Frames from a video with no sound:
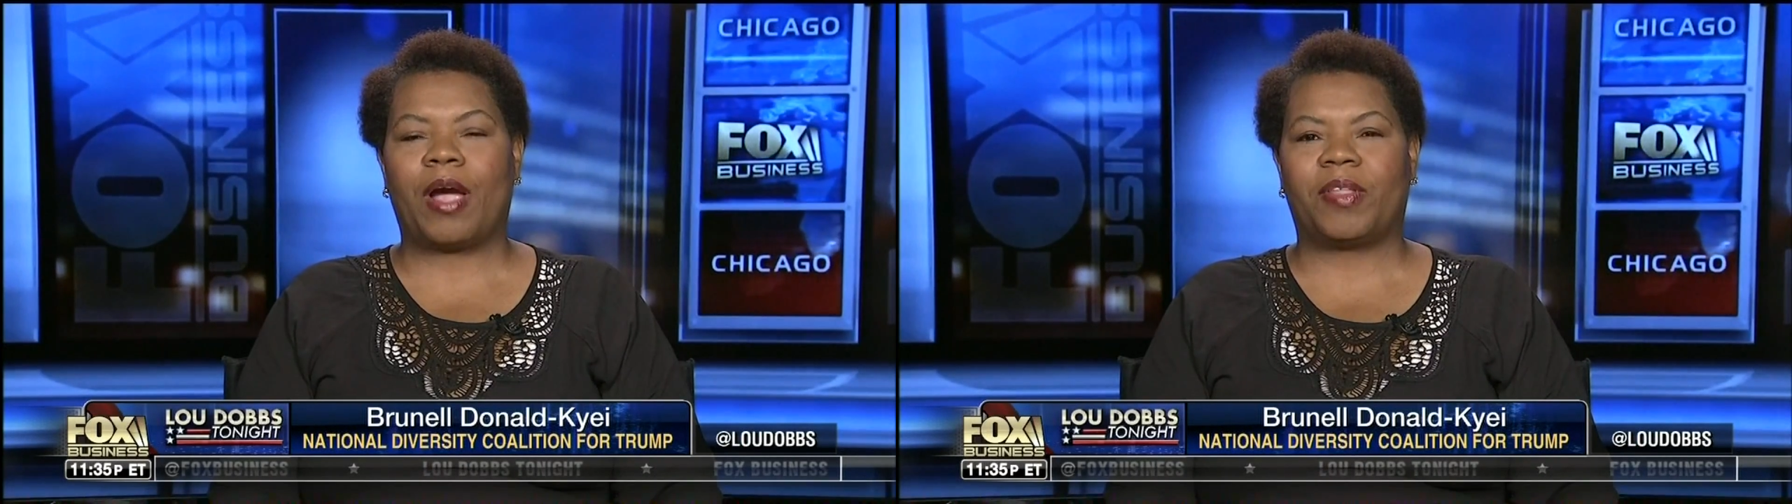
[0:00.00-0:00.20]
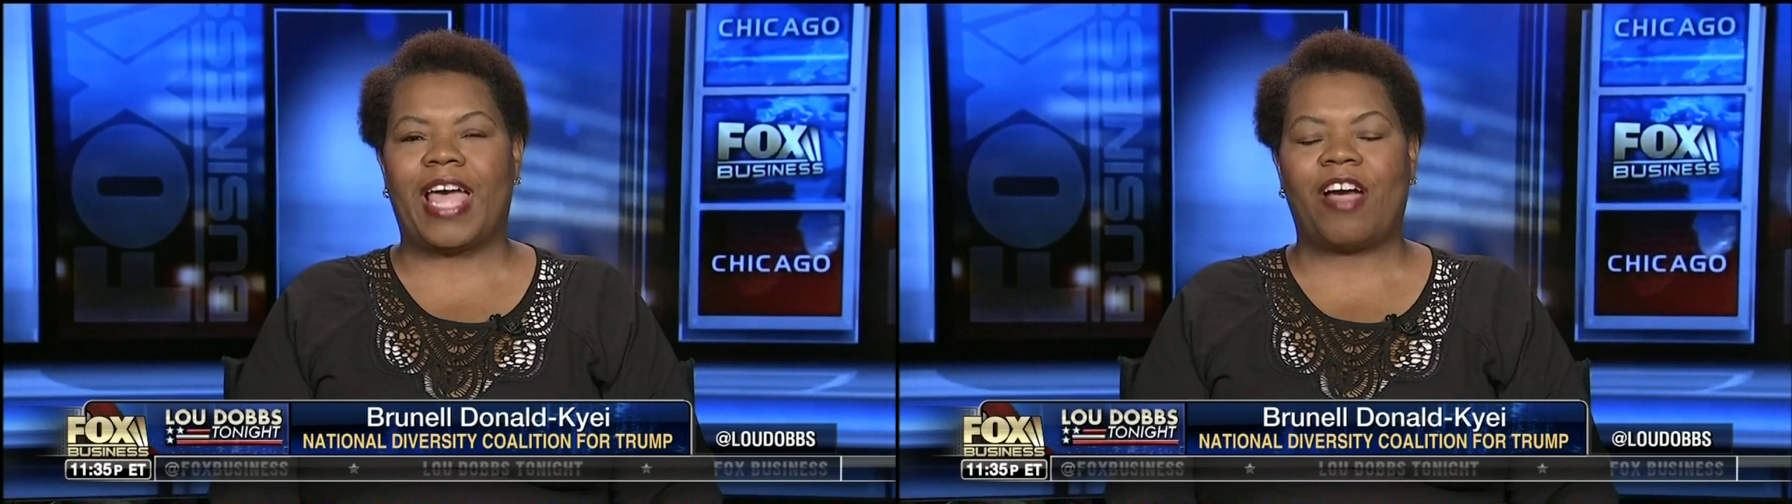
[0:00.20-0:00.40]

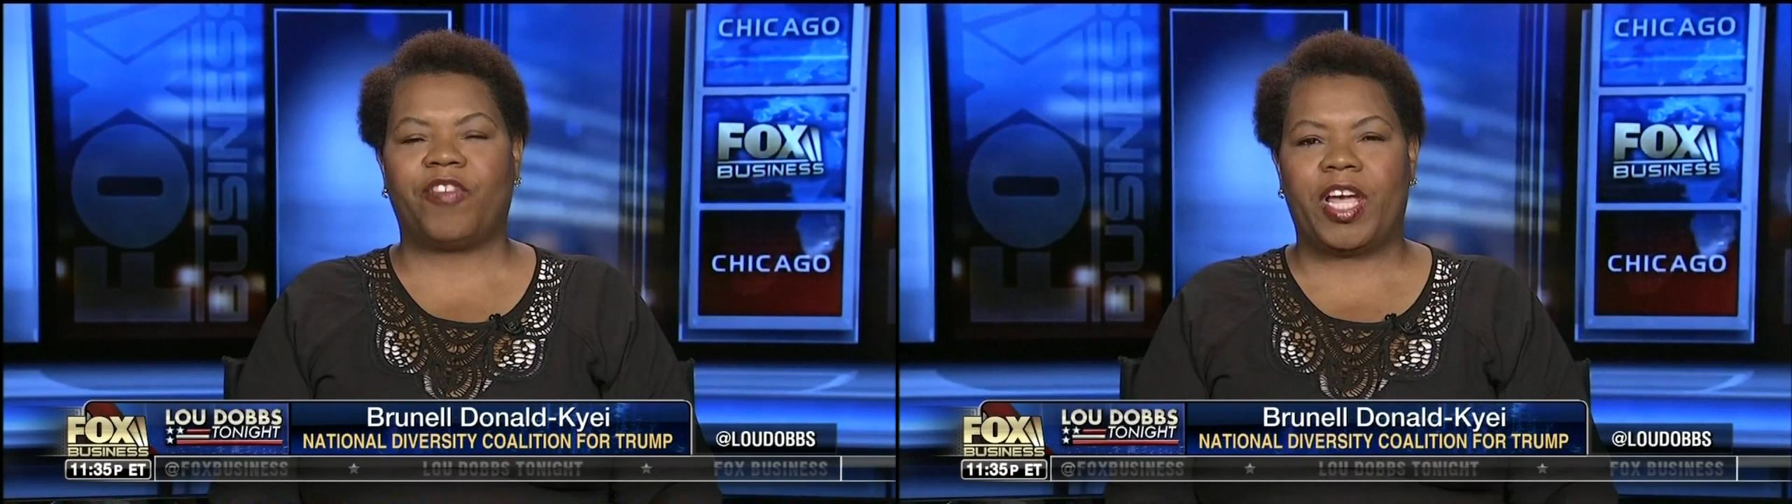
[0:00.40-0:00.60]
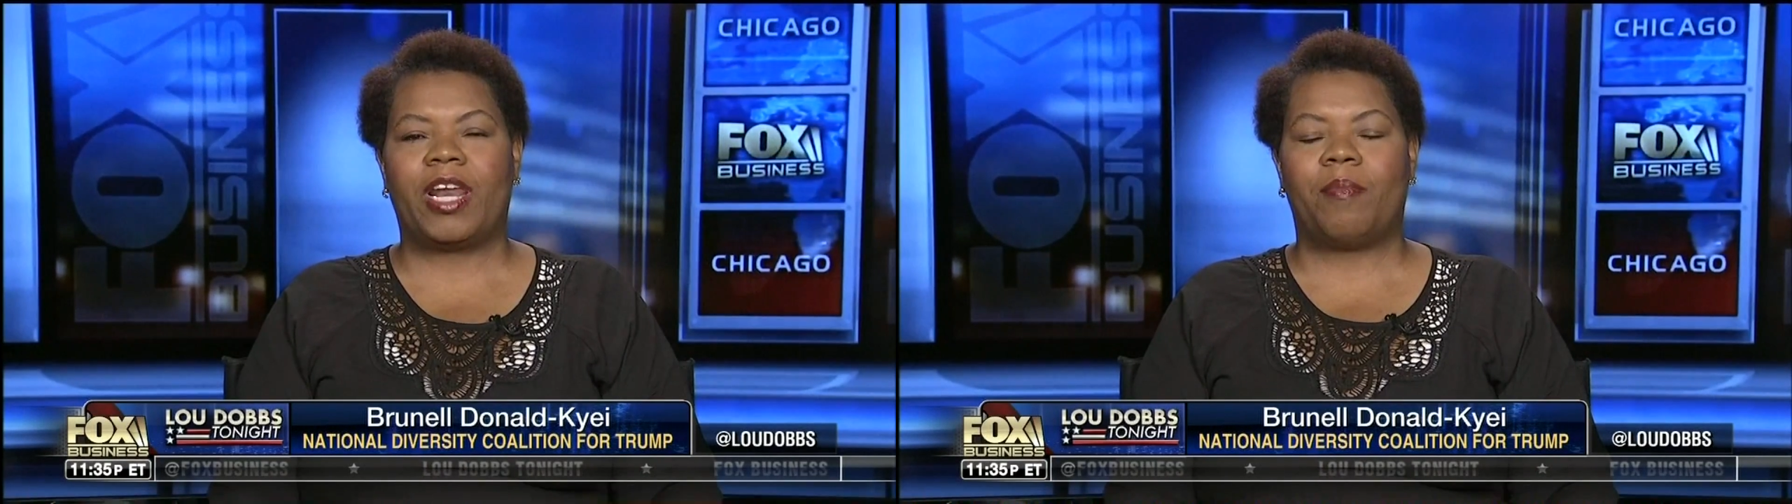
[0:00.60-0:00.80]

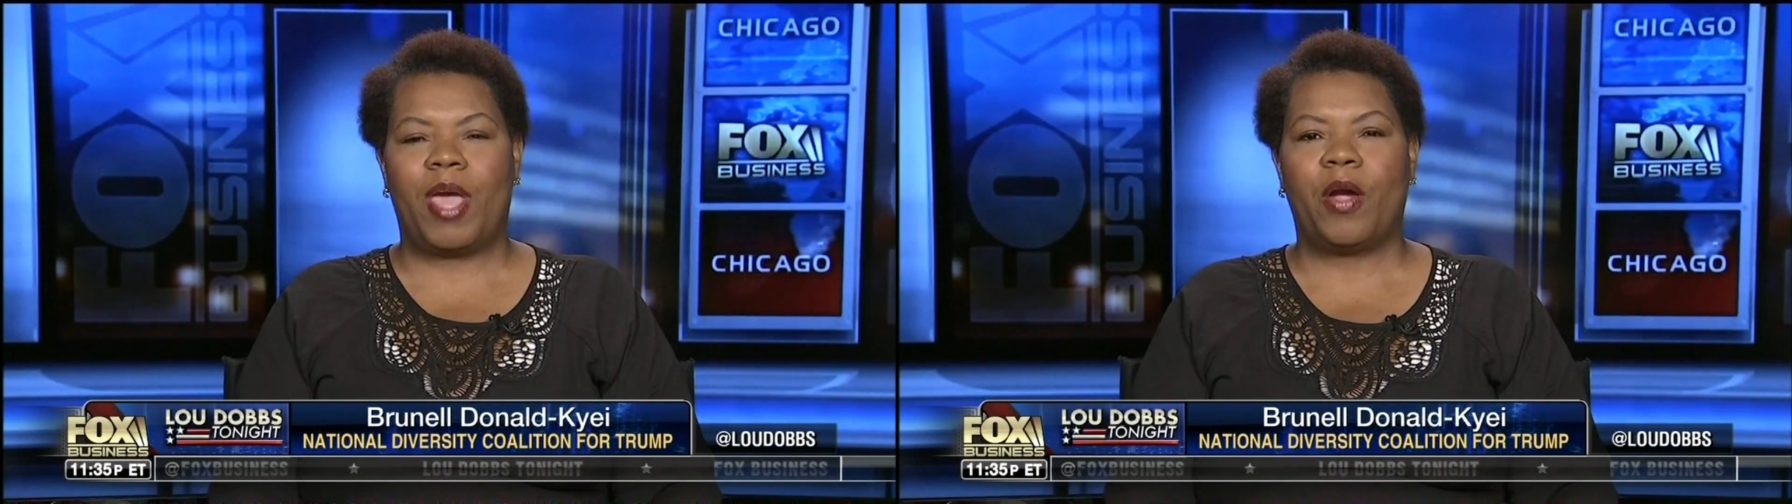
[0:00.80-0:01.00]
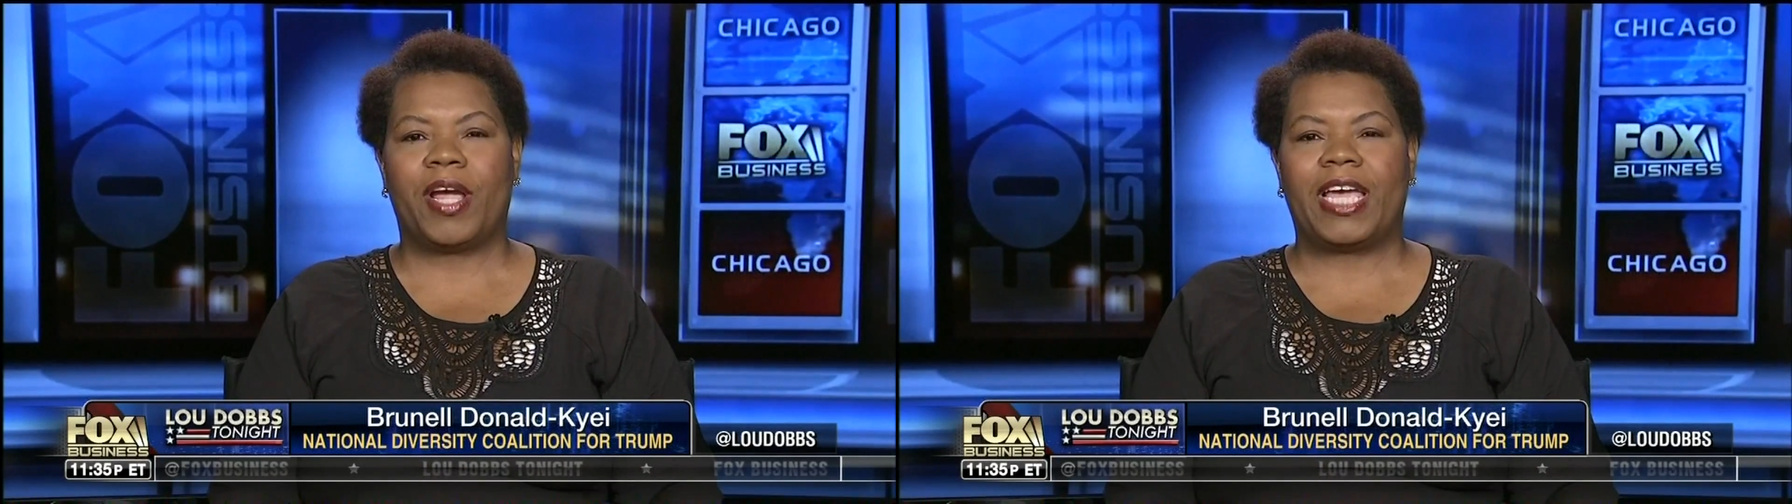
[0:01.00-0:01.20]
African
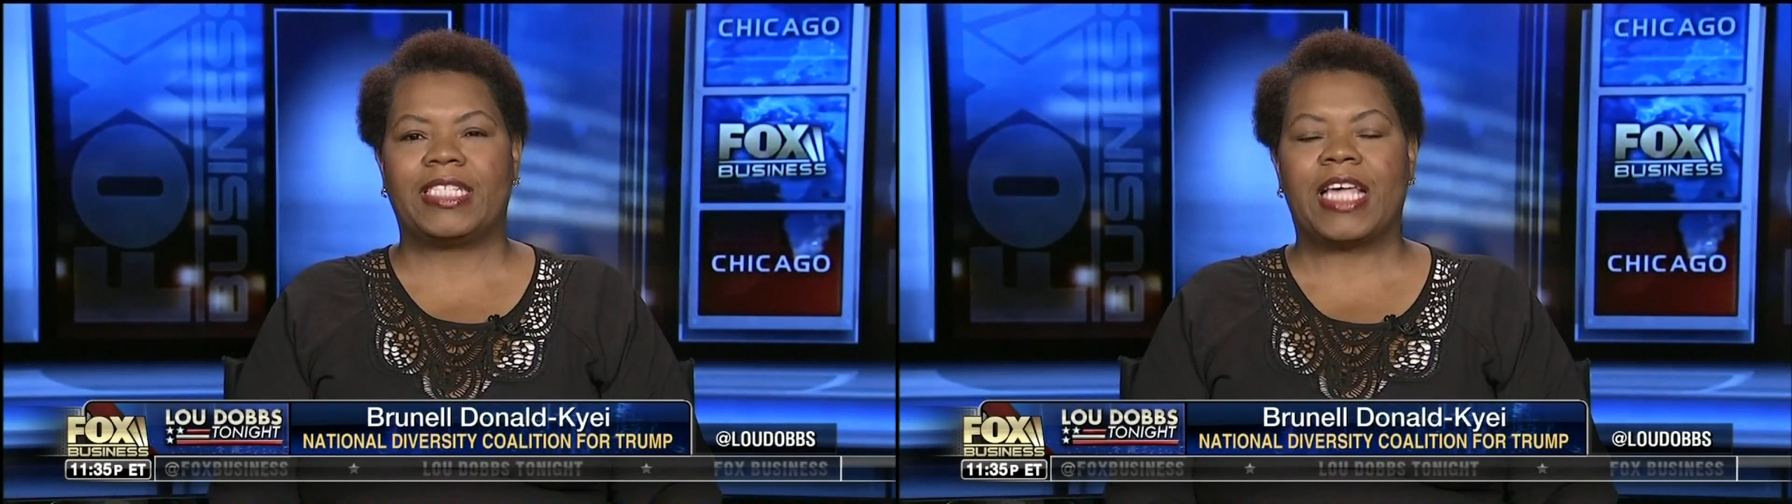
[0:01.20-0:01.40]
Americans